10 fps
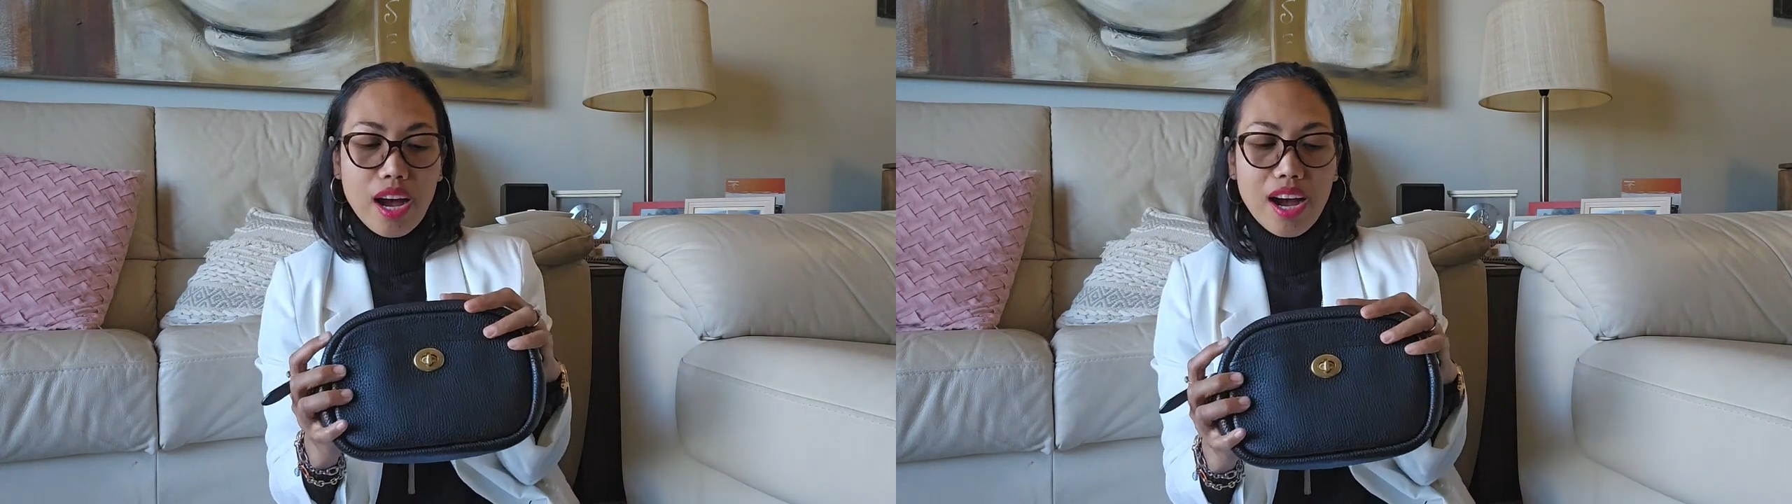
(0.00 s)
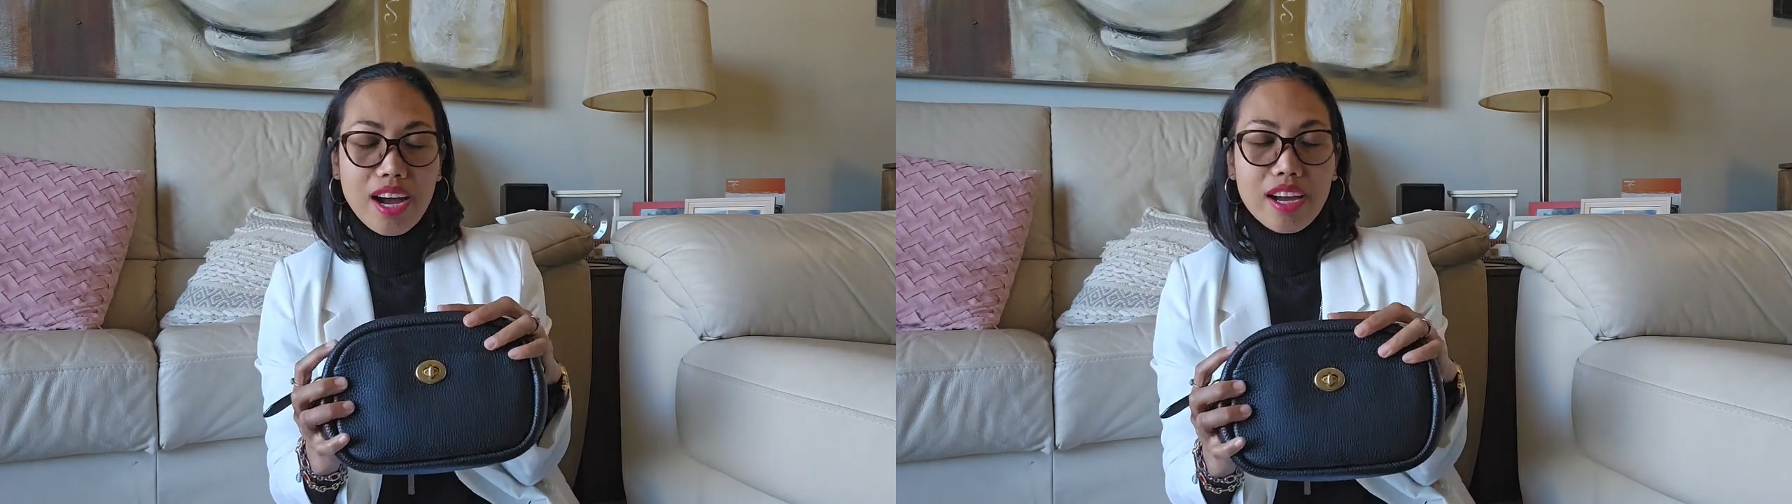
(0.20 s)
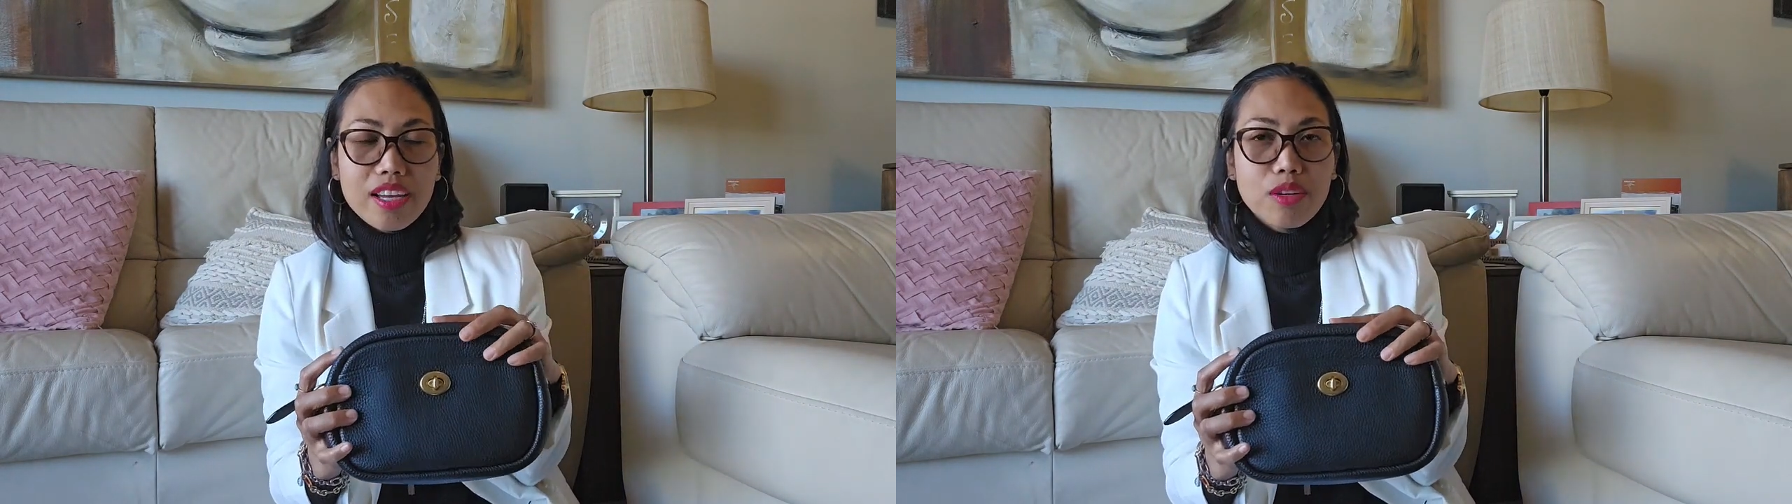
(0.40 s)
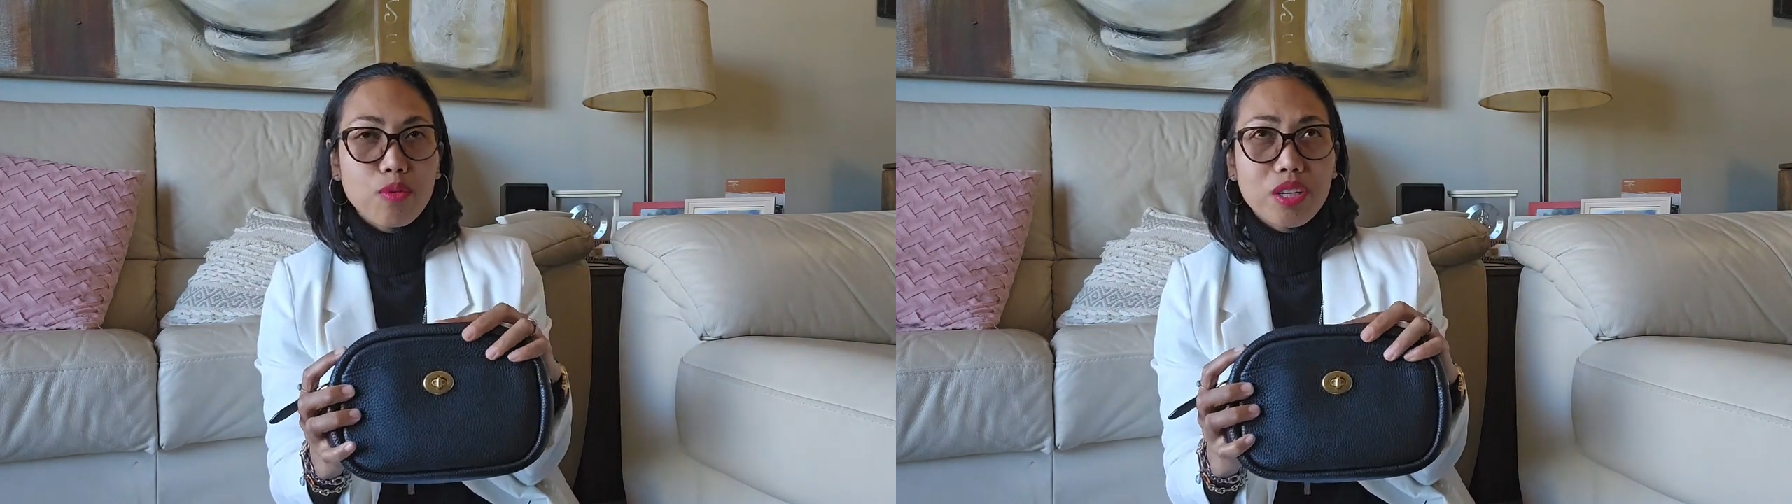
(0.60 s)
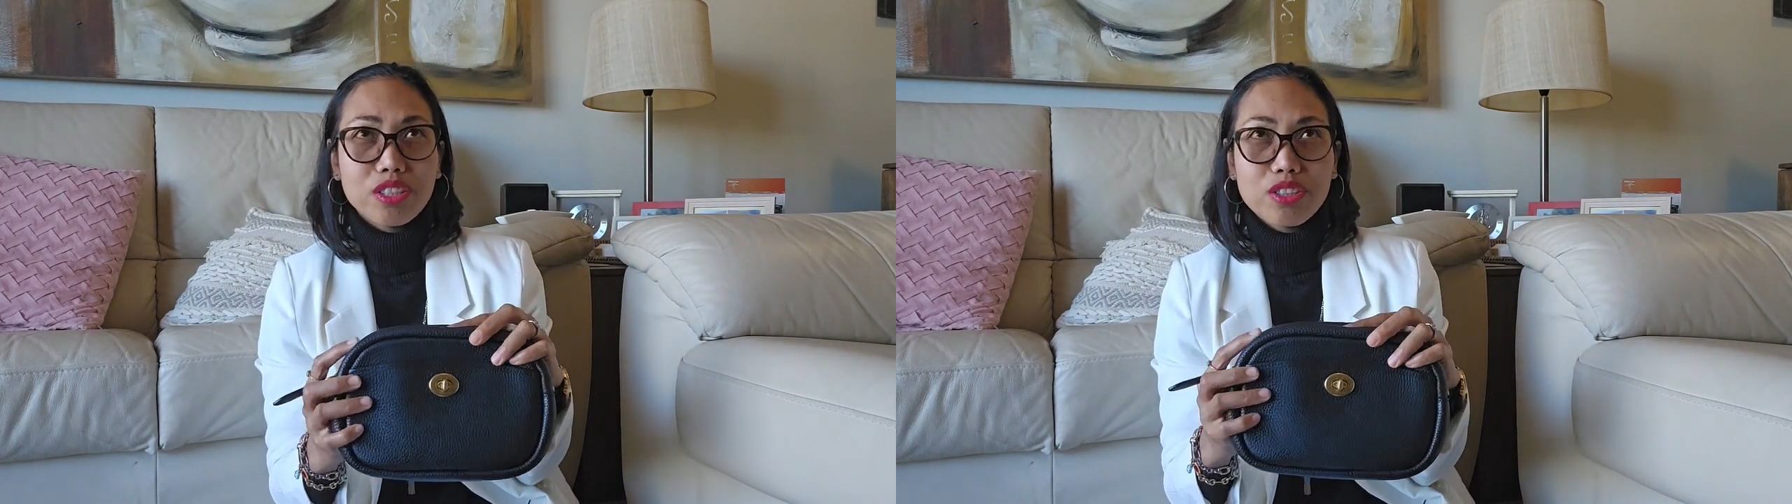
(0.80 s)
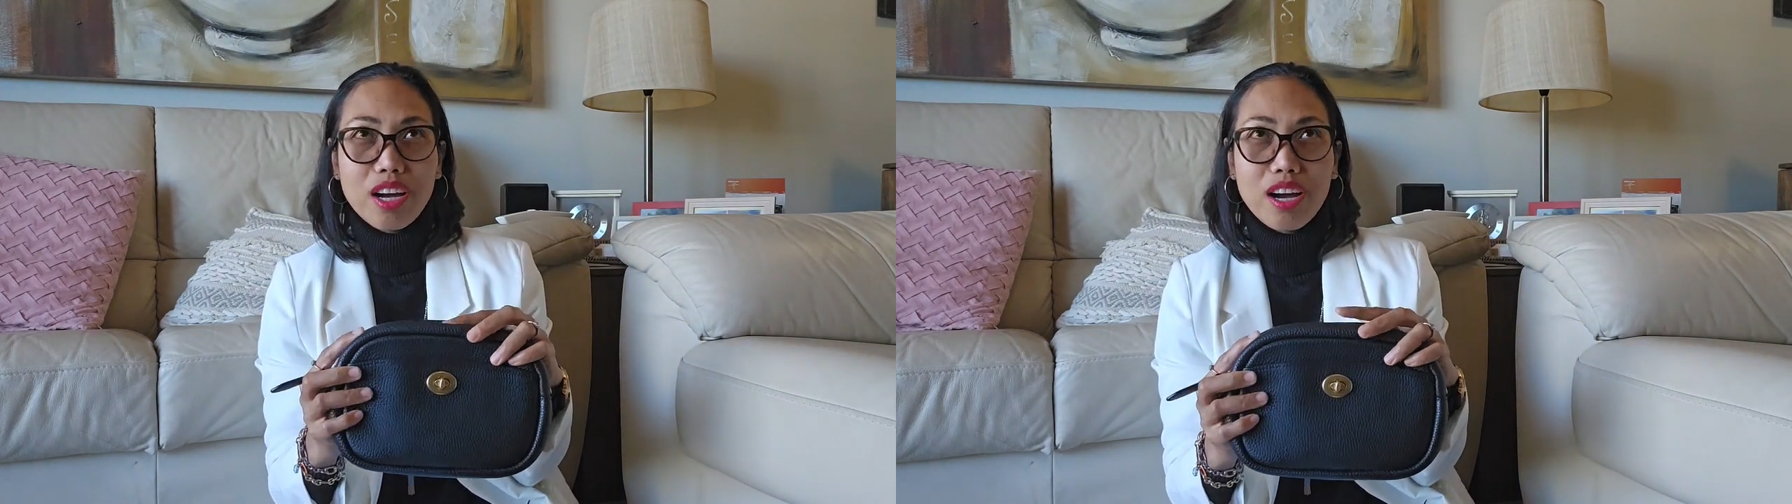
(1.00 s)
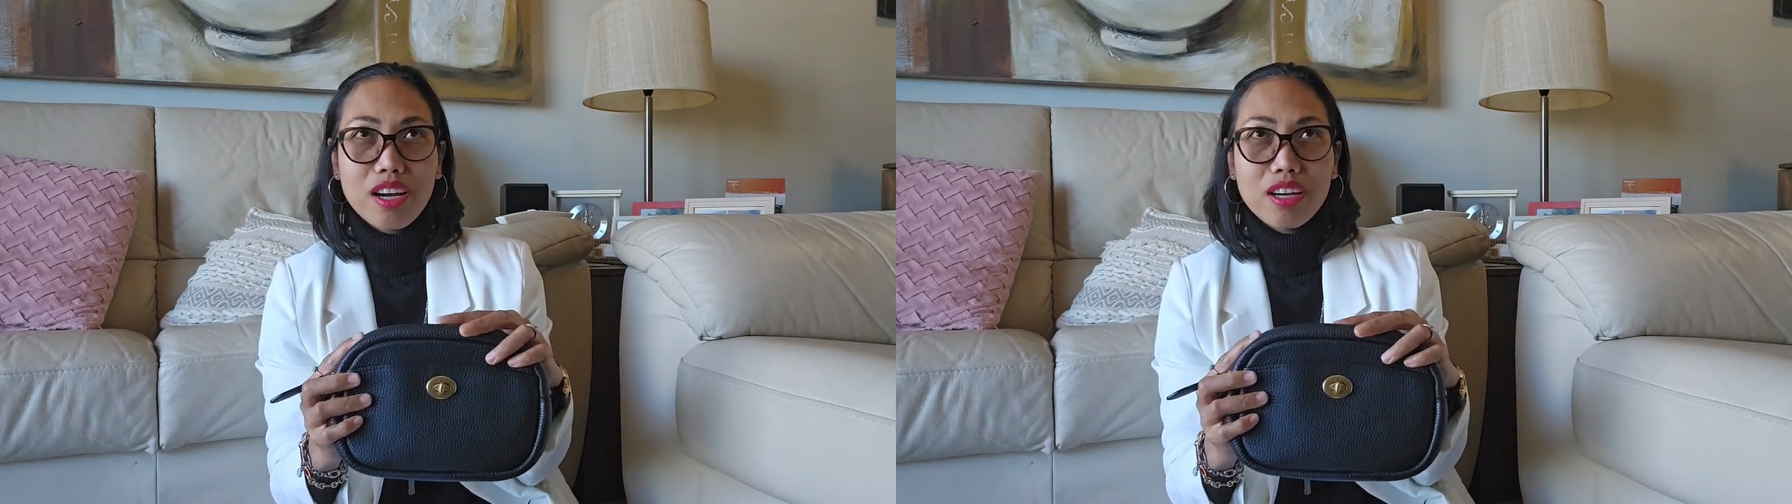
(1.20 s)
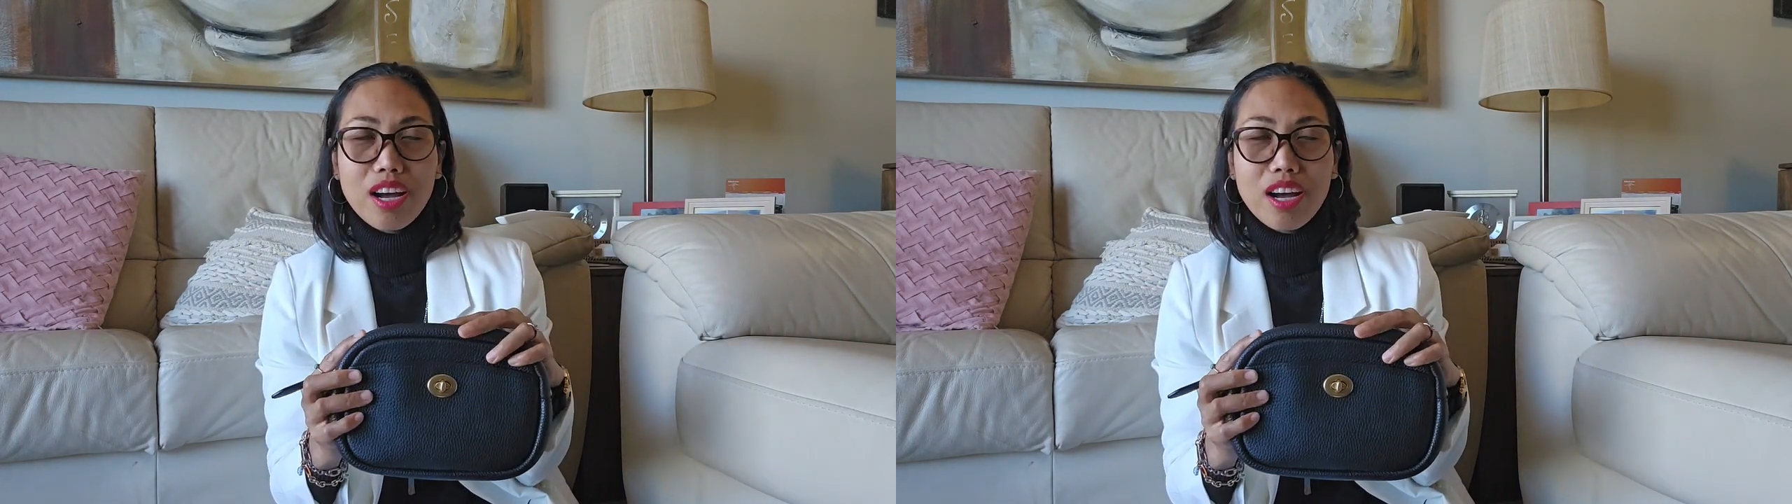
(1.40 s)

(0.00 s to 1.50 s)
I want to have